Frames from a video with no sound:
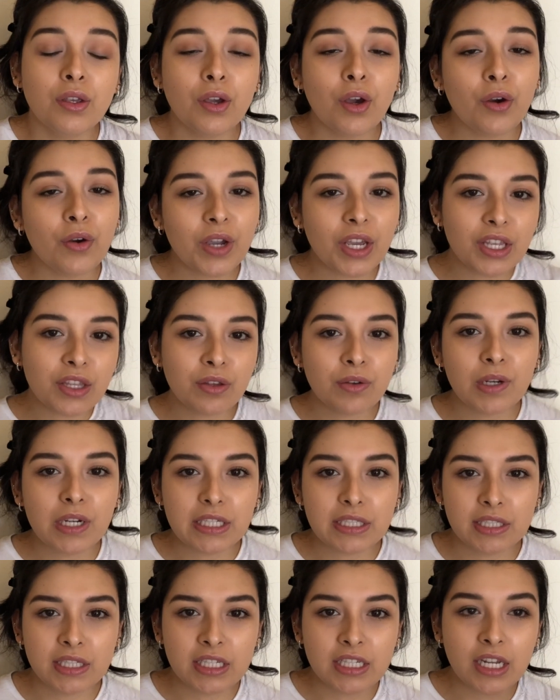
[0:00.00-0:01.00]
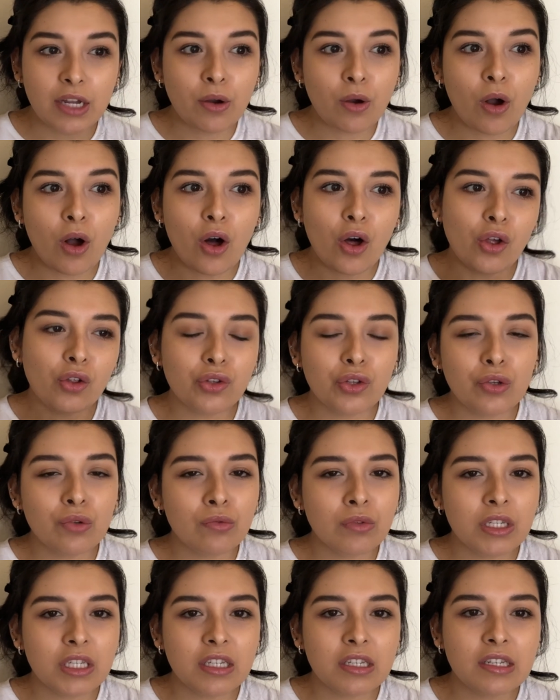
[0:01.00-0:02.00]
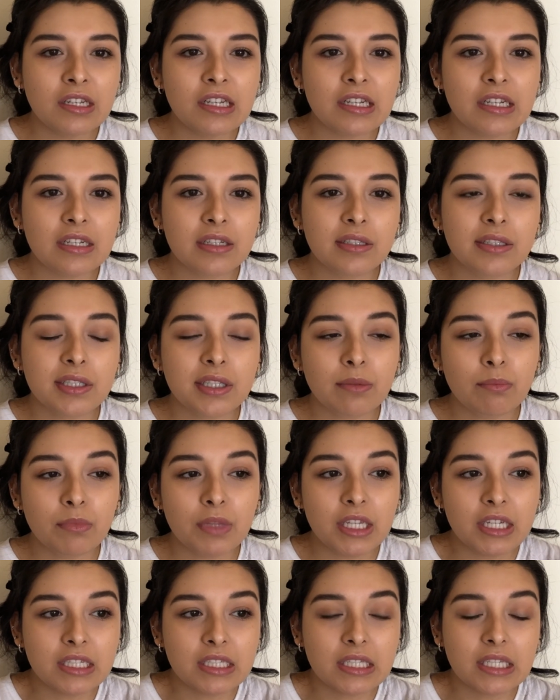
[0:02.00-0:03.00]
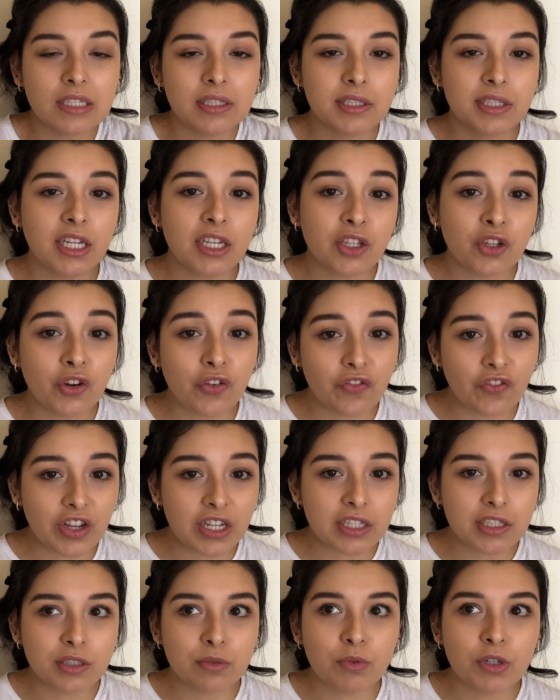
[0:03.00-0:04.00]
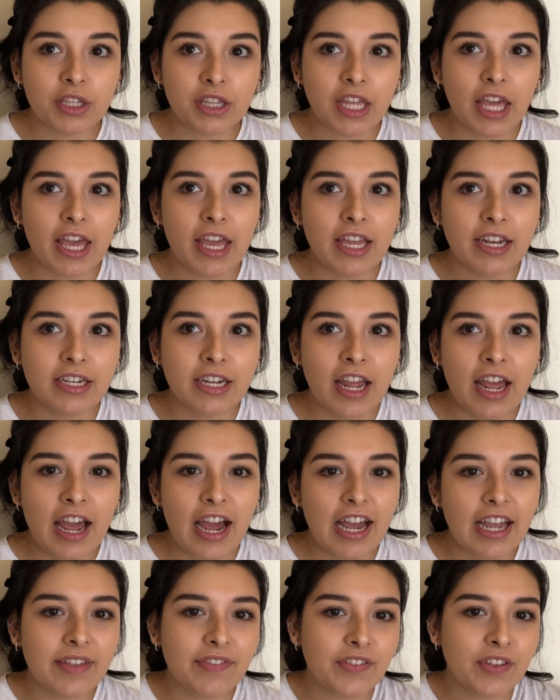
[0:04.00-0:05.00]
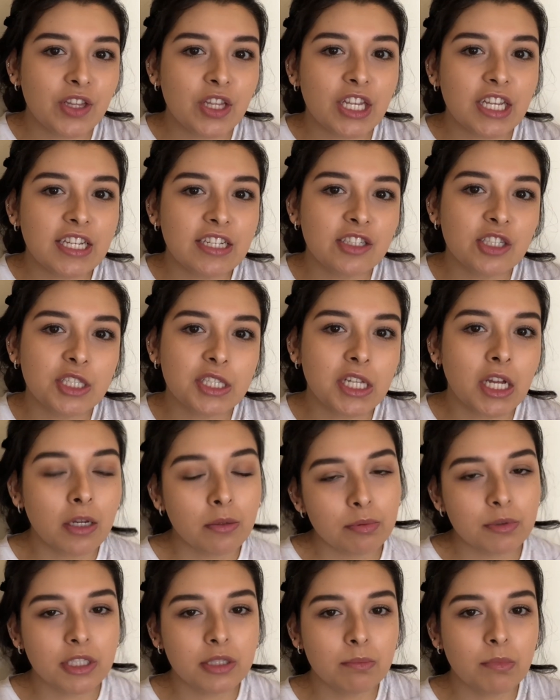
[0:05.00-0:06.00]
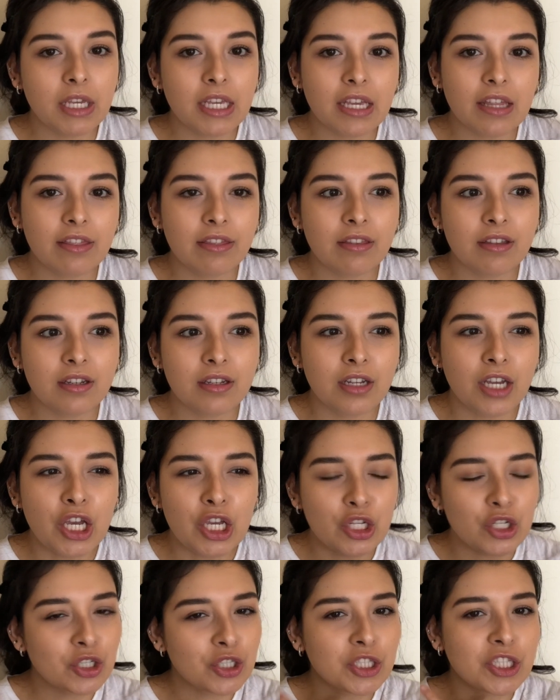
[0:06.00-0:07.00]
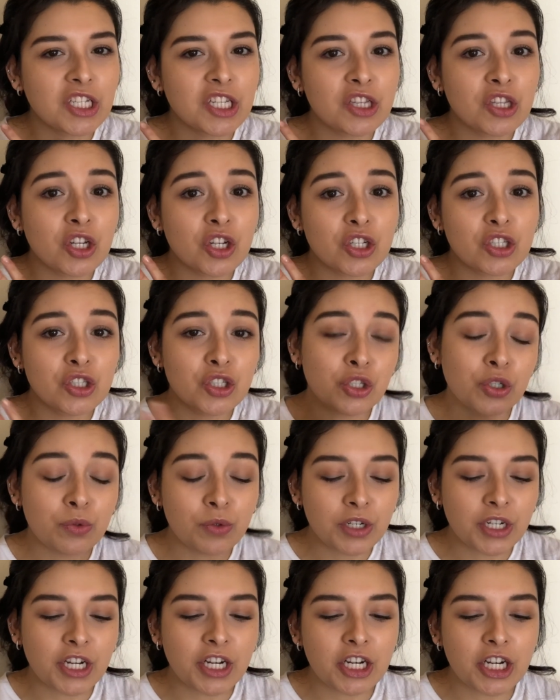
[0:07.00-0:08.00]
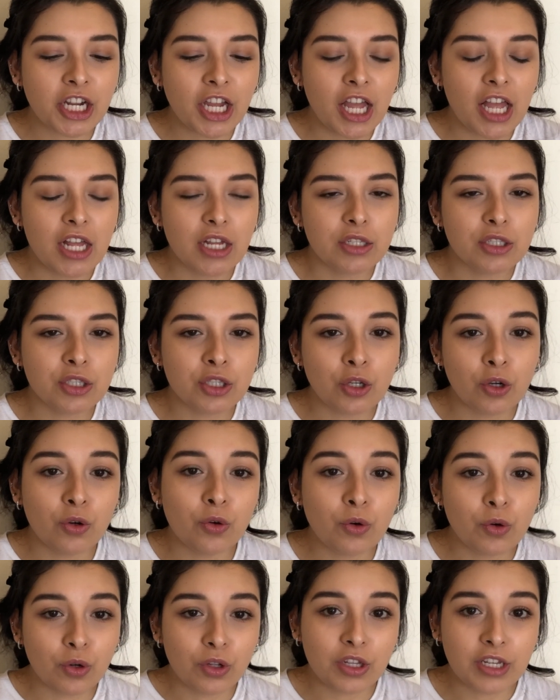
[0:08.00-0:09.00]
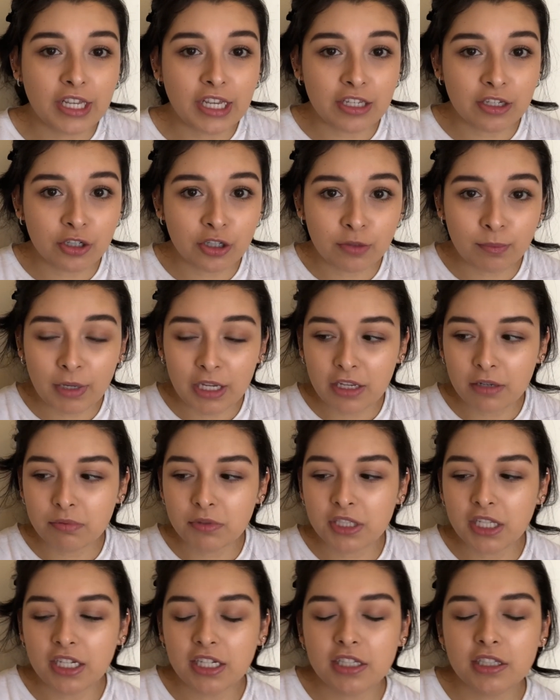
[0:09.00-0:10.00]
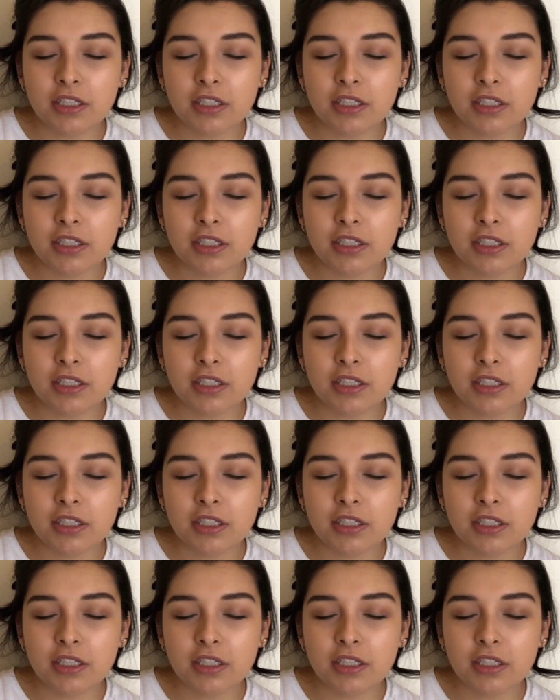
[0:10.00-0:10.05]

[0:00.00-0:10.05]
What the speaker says: Okay, you guys, and now all you need is something to set your face with, and I feel like it just helps make your skin look dewier. So get your makeup setting